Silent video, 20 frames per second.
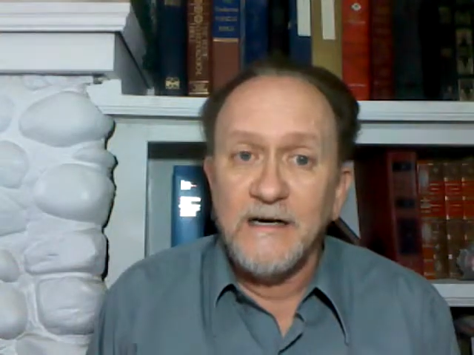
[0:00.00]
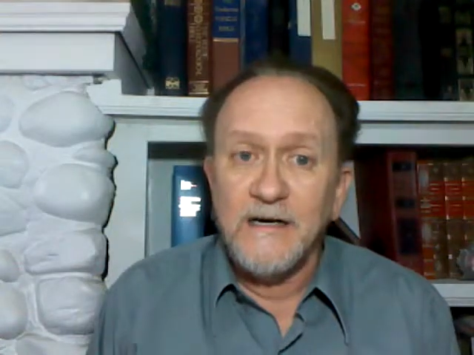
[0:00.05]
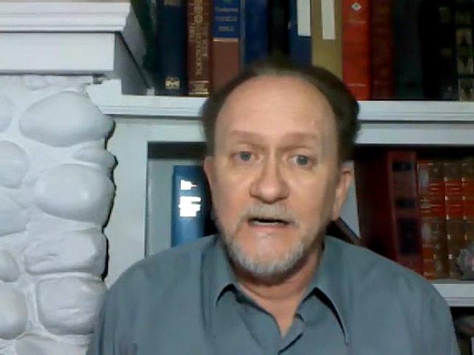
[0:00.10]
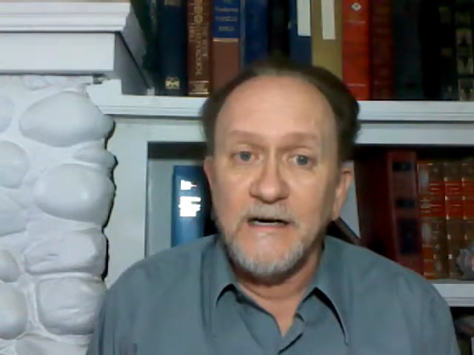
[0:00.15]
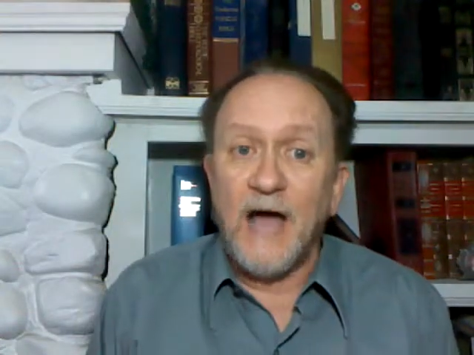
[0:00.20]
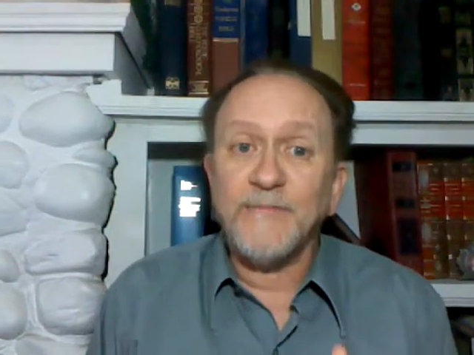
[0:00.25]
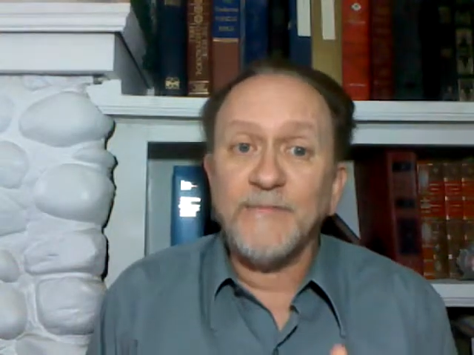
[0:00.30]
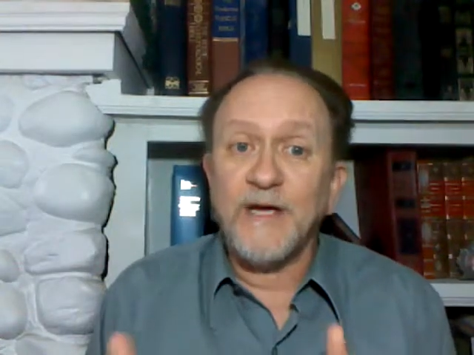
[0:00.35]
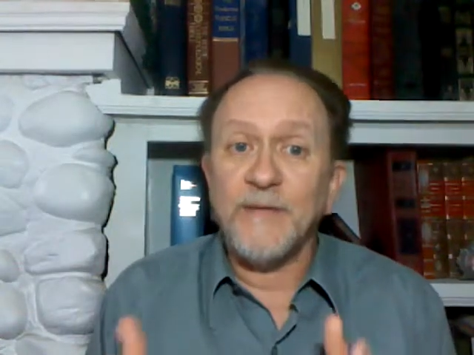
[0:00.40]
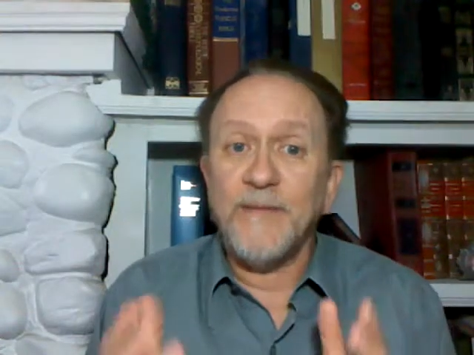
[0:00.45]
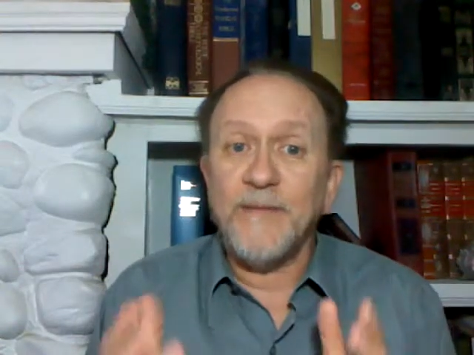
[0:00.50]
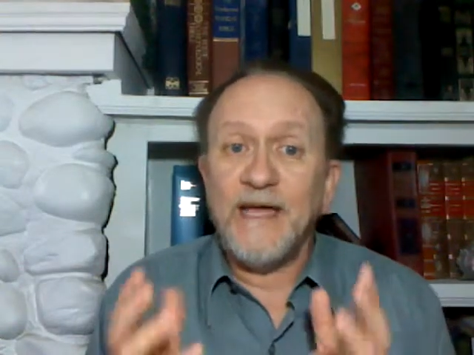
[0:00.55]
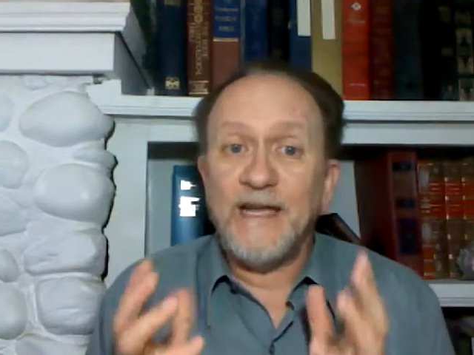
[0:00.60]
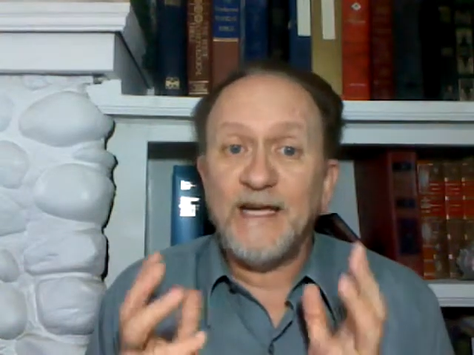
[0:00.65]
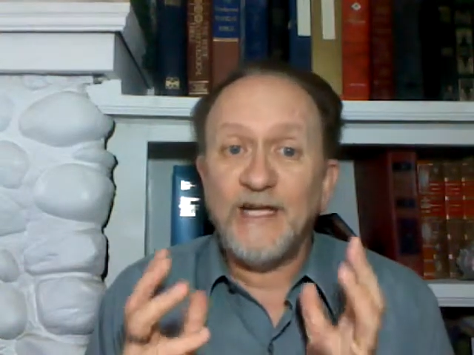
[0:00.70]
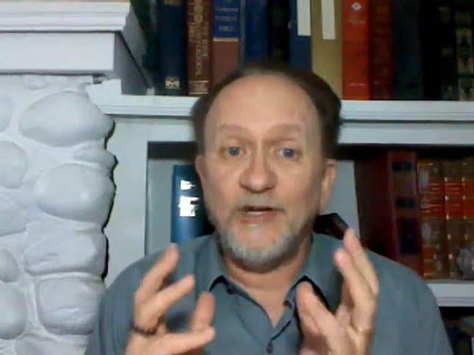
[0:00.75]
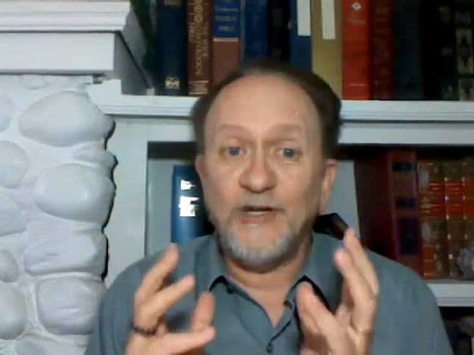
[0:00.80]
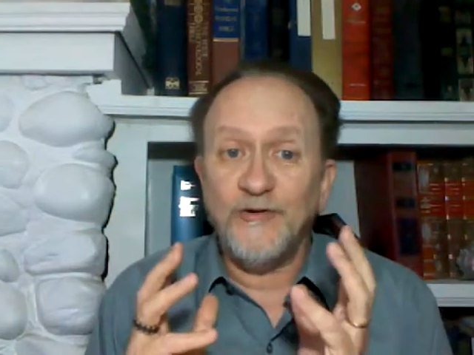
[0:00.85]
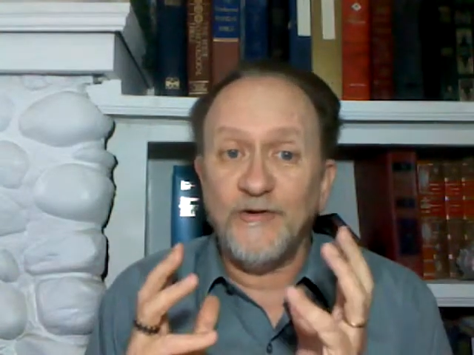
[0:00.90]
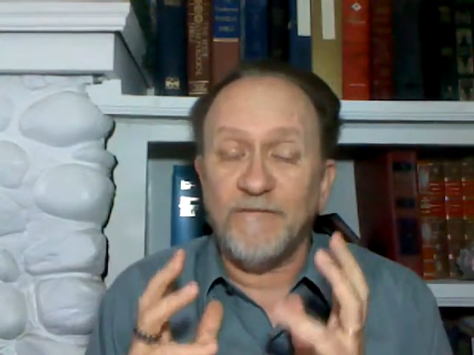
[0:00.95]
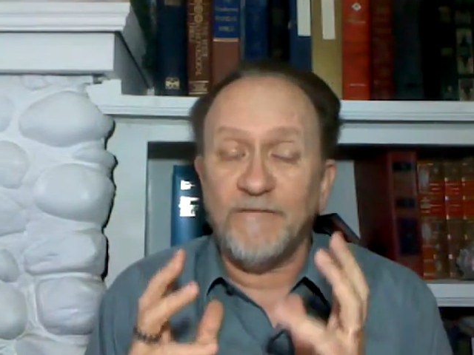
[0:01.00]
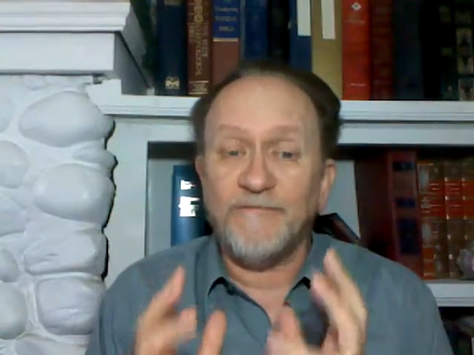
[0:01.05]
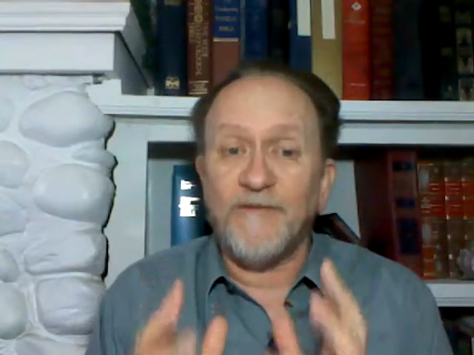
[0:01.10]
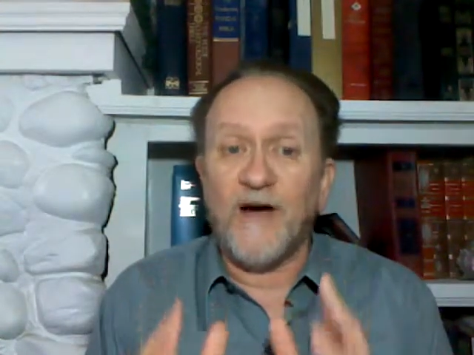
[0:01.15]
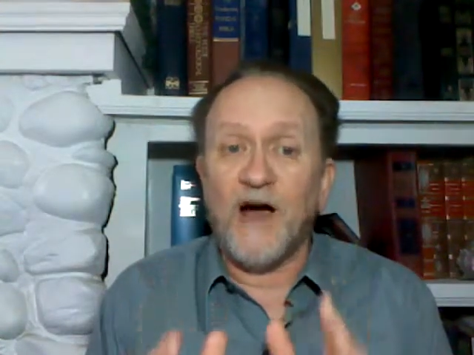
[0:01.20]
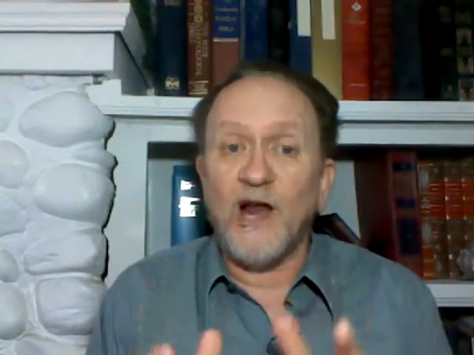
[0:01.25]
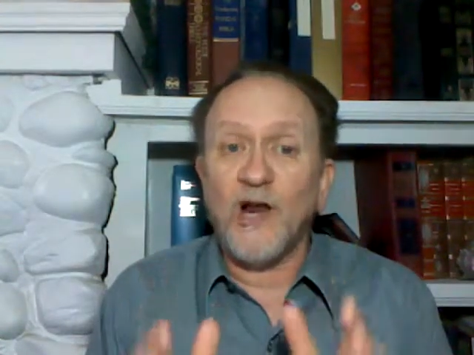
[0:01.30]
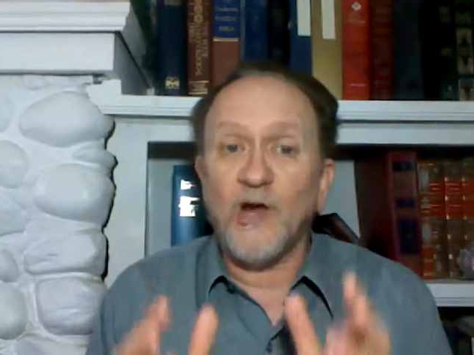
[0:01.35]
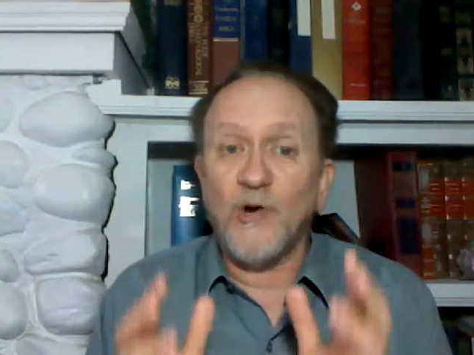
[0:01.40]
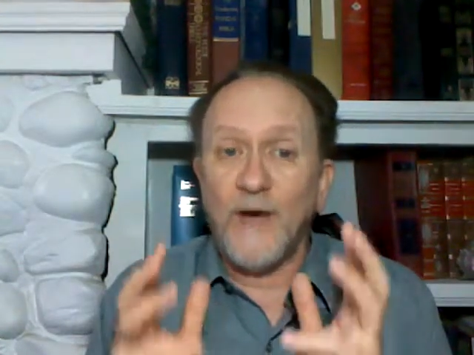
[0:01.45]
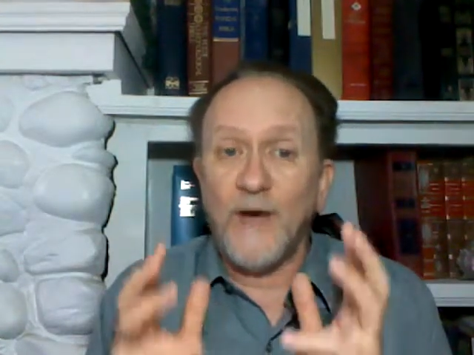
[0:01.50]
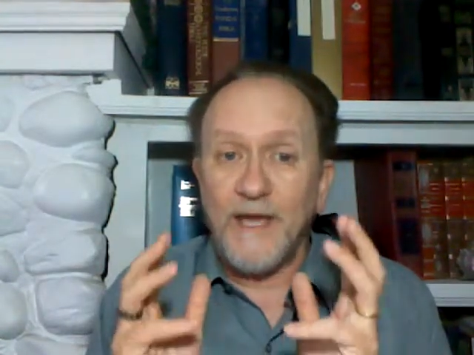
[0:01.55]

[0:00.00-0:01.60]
I'm commanding you to follow